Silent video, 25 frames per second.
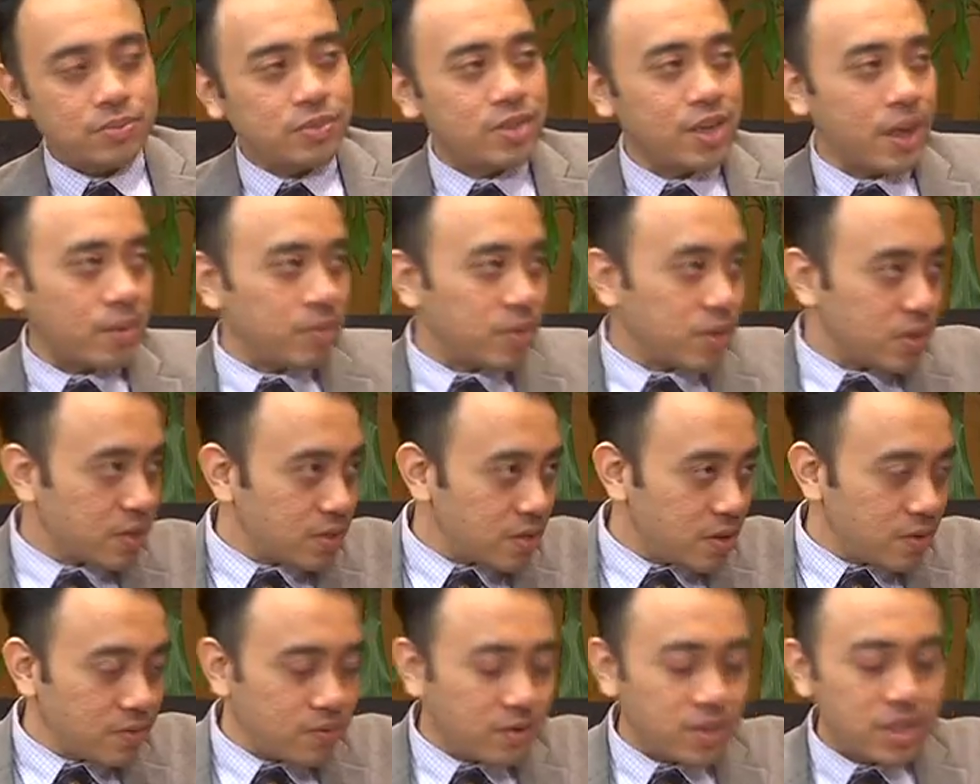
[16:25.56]

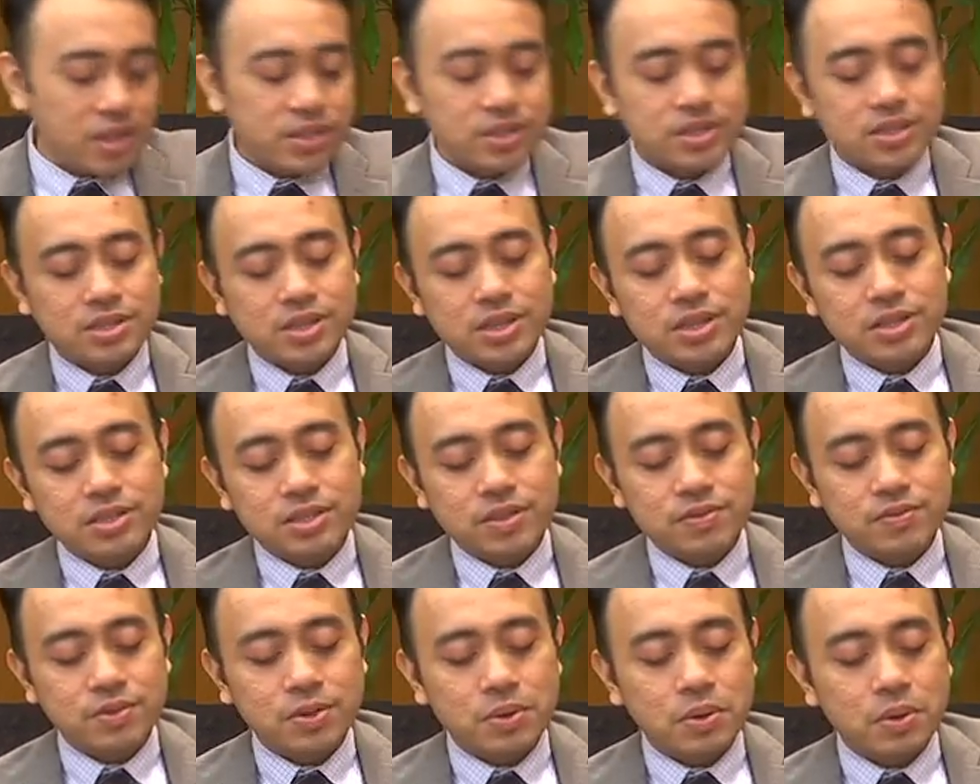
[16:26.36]
chapters of this
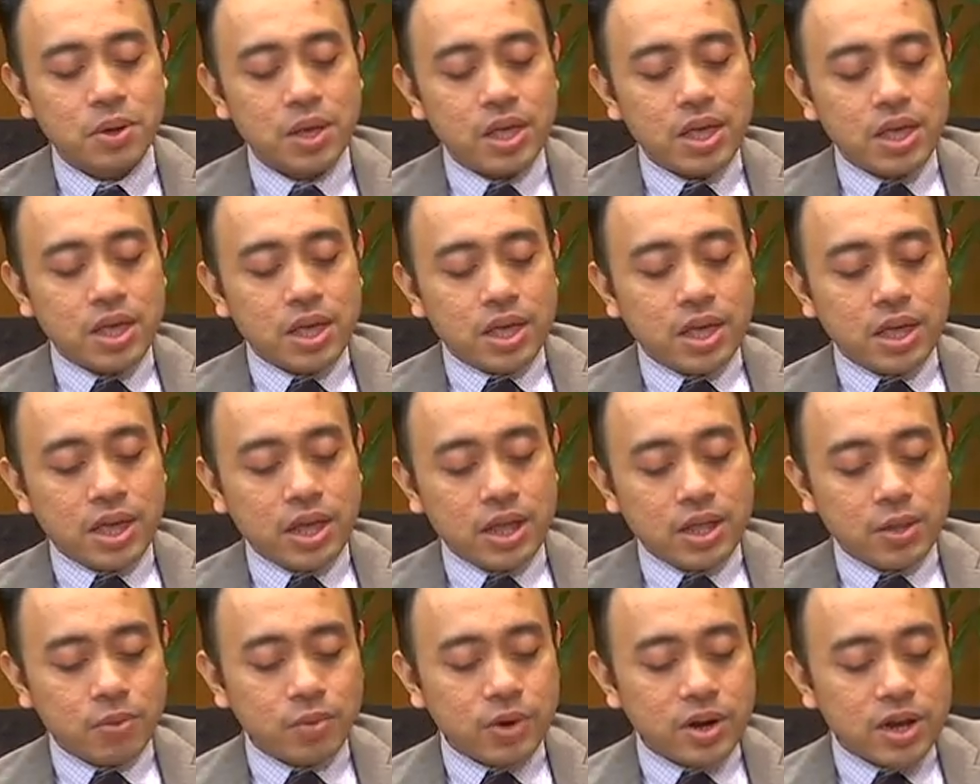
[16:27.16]
interview.
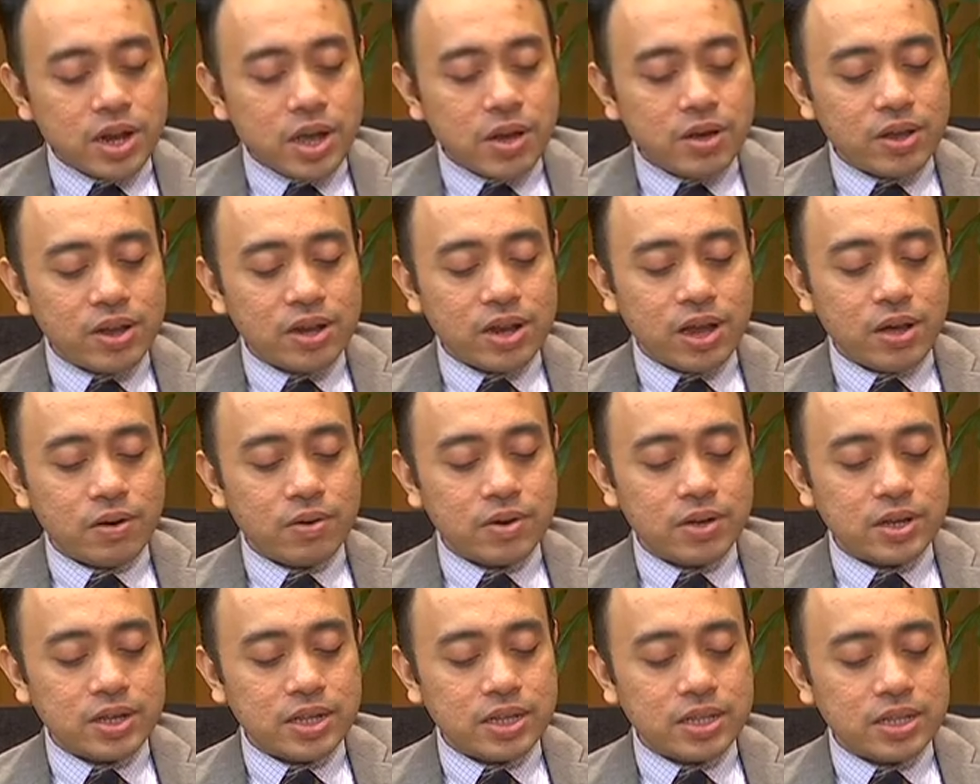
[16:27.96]
We're now in
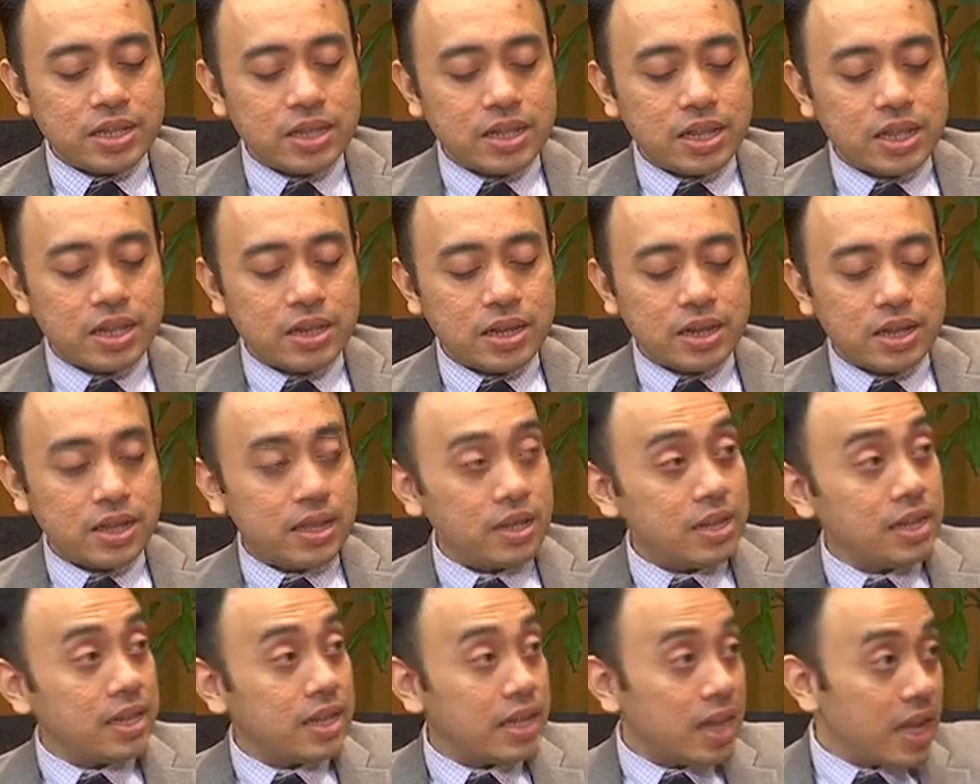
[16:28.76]
our
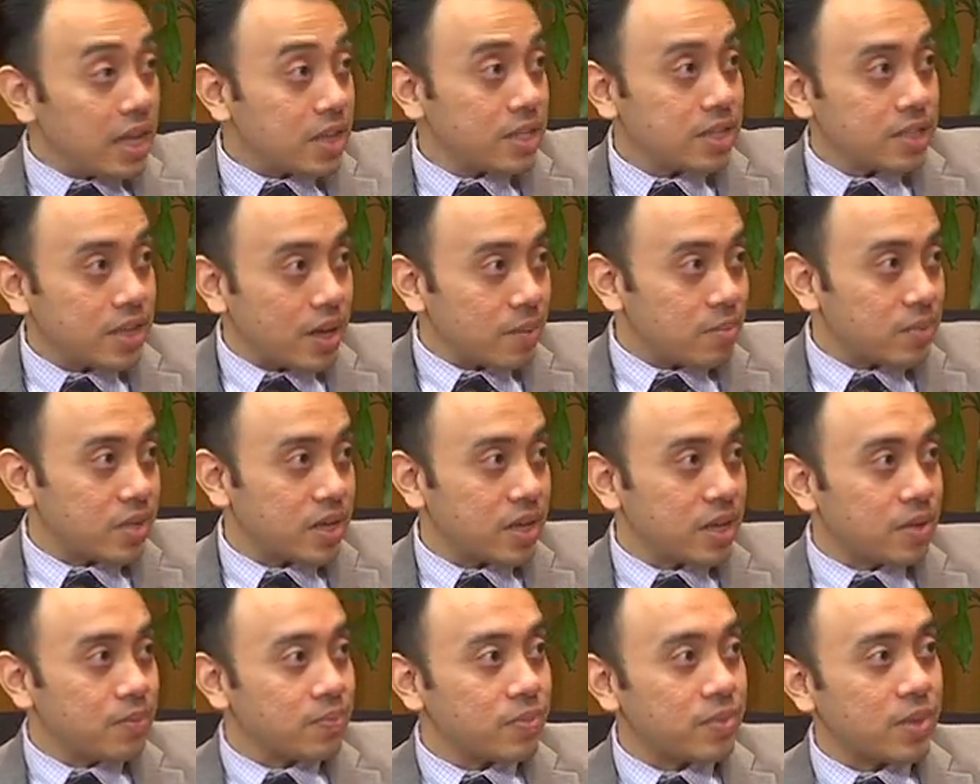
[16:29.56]
last
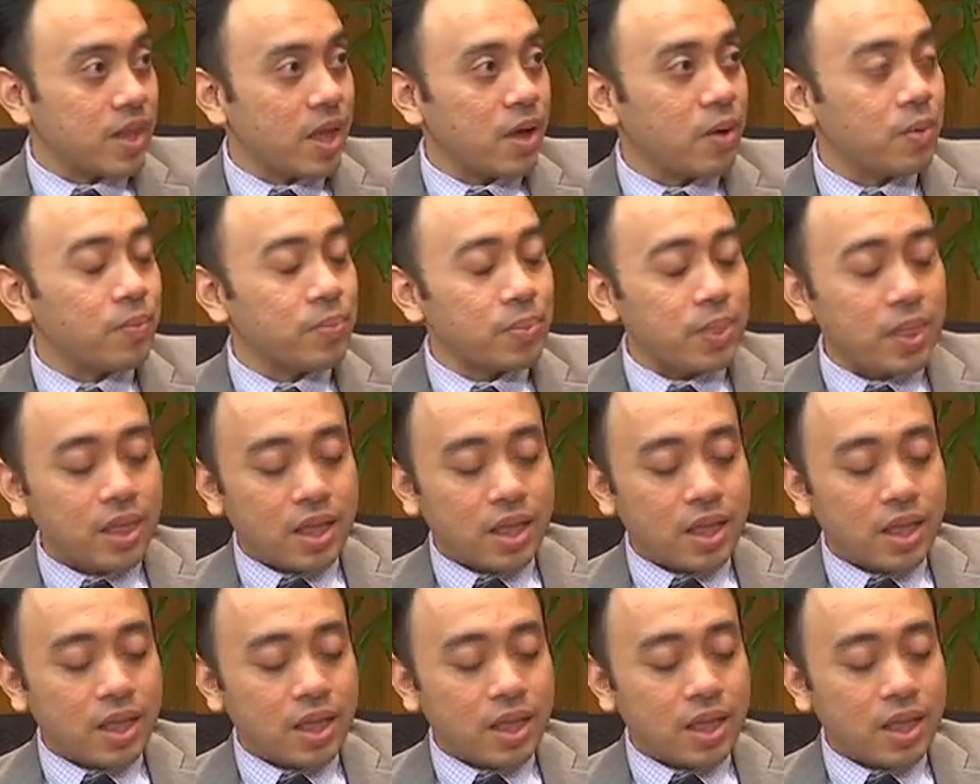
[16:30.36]
chapter now.